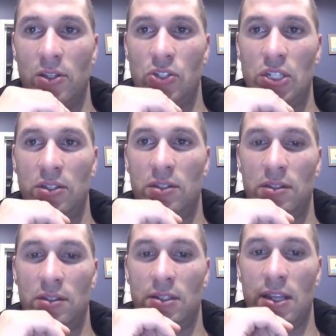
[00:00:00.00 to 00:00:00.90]
Jesus
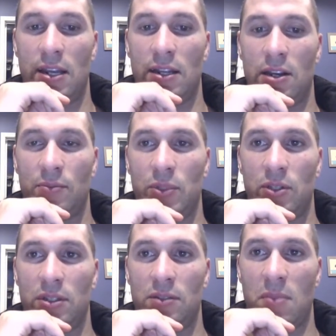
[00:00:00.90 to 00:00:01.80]
is standing up
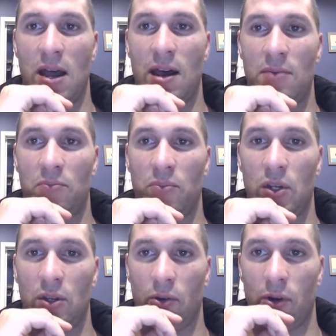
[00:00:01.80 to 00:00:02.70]
to his mom,
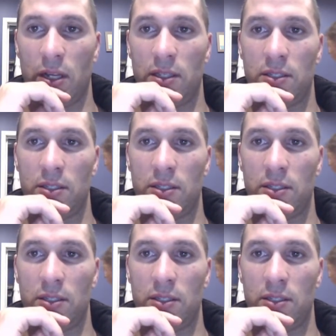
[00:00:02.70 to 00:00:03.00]
right?